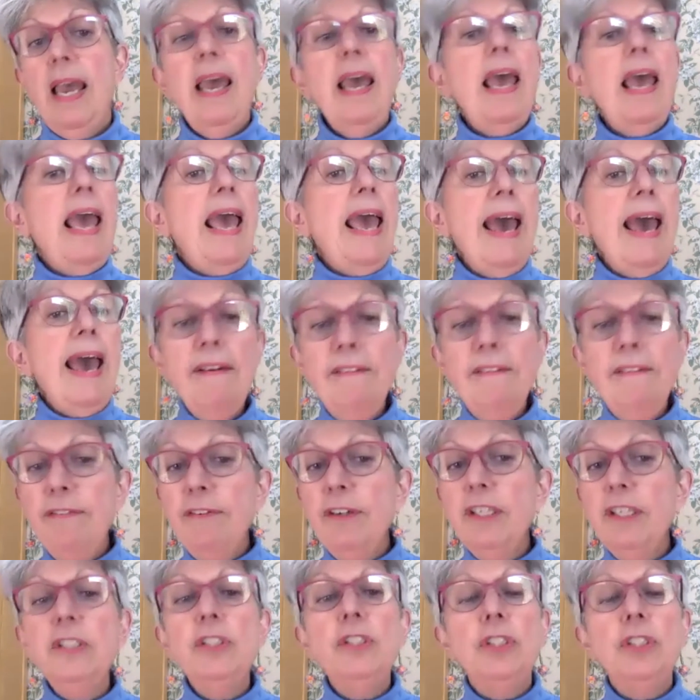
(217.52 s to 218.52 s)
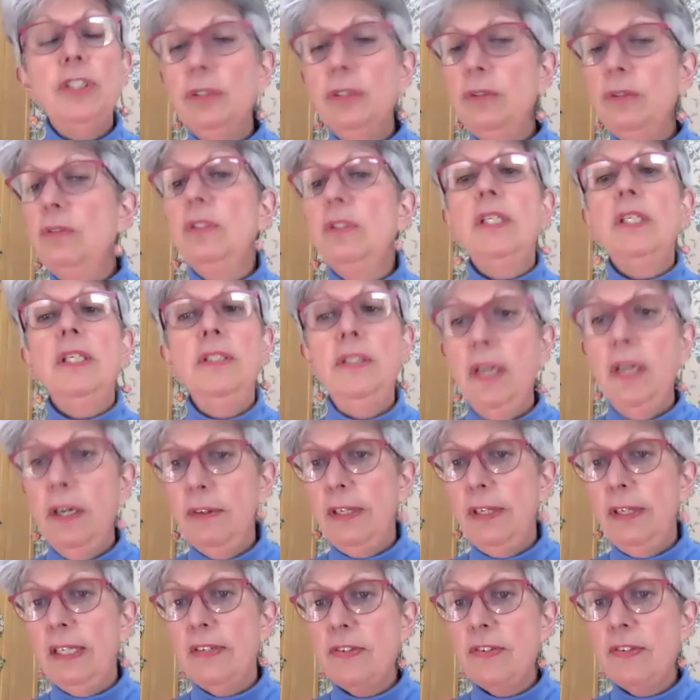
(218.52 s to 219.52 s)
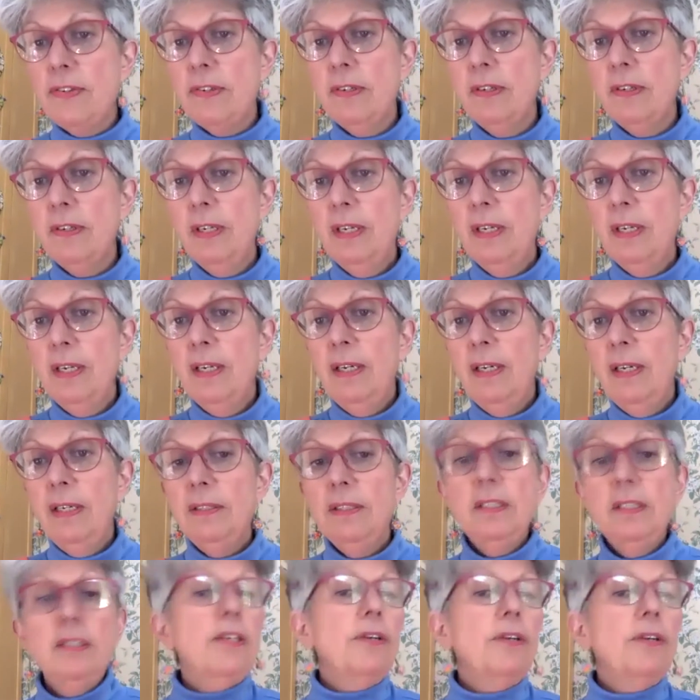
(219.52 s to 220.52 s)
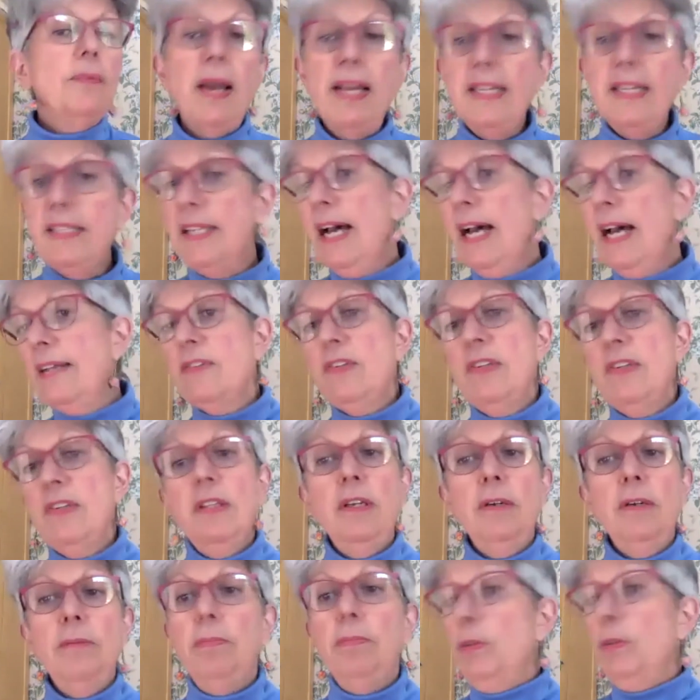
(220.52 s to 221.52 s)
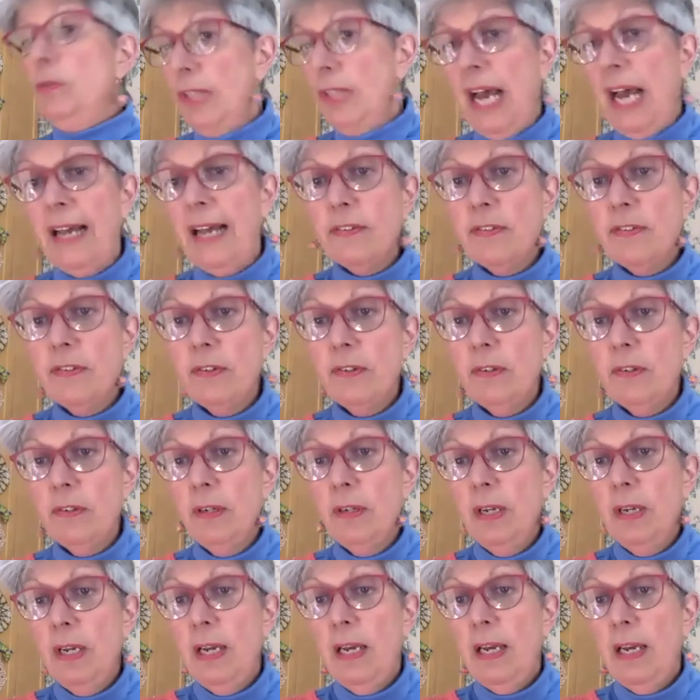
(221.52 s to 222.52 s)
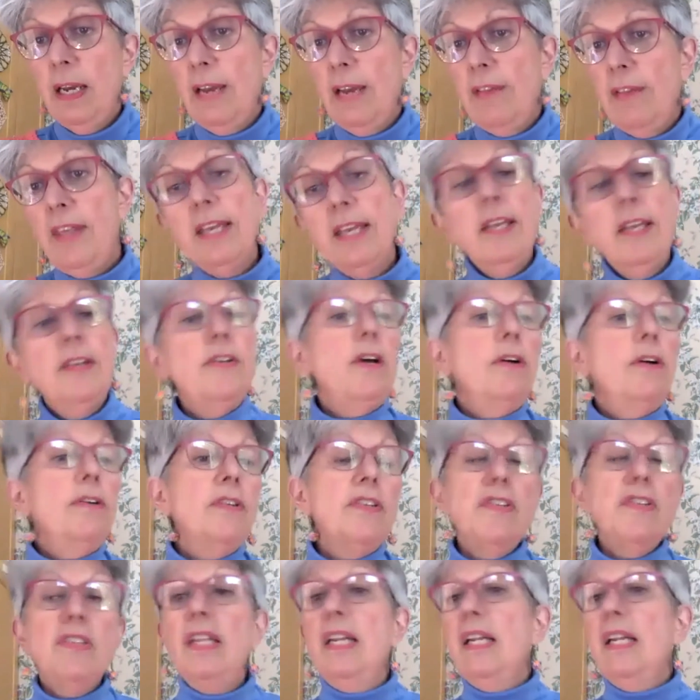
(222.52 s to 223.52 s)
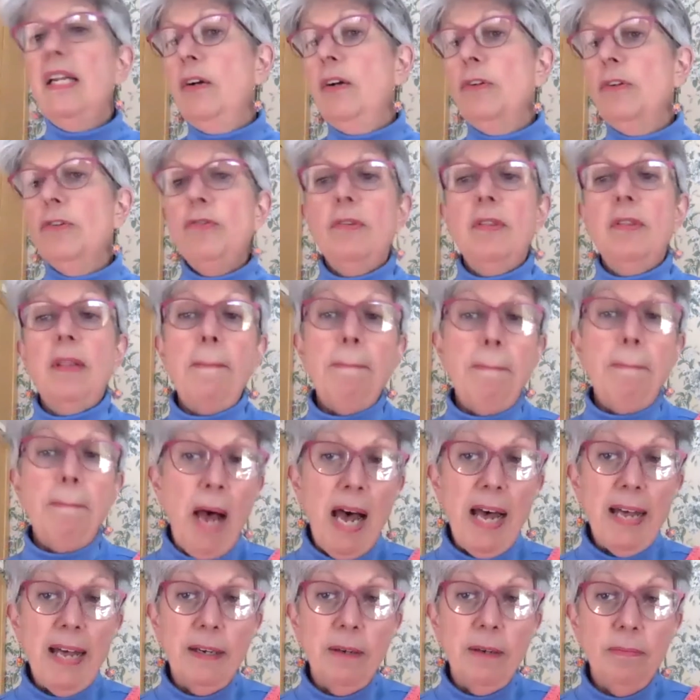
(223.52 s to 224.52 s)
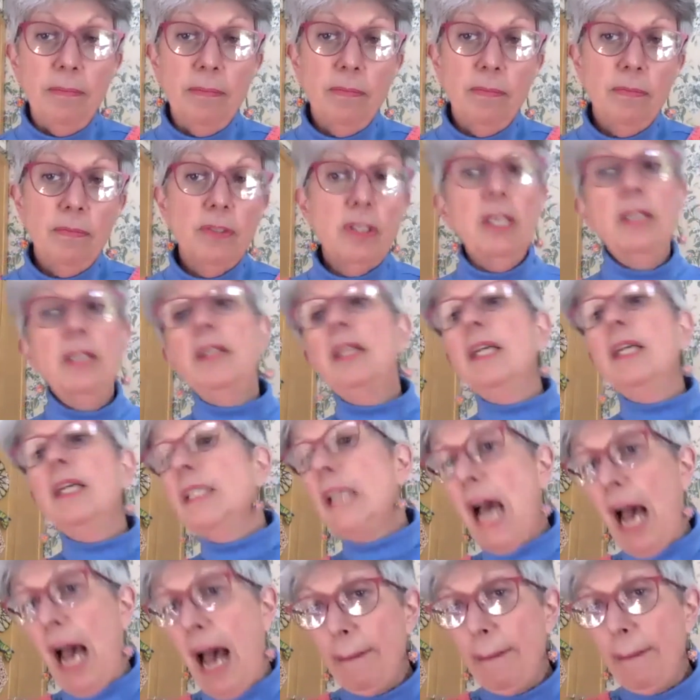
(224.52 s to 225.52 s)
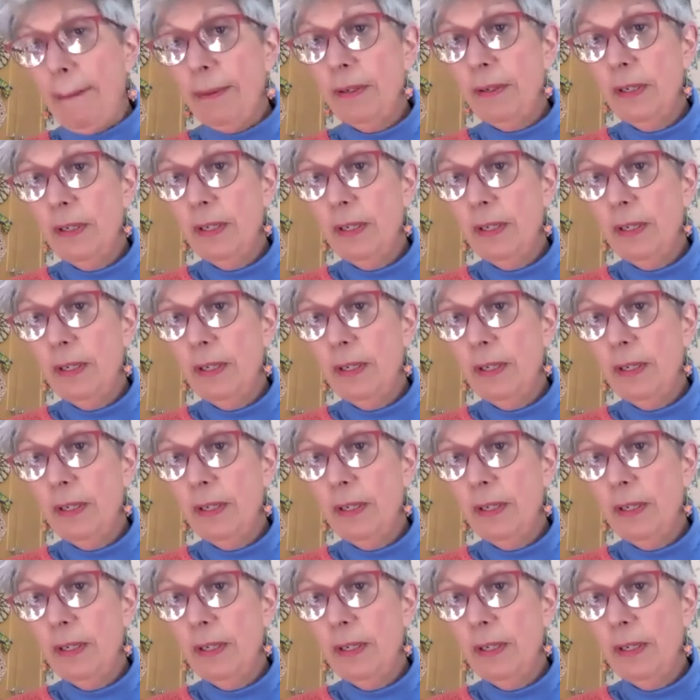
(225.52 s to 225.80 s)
Every student can notice that they're red dots and they're blue dots. And they can notice that it goes from the bottom to the top.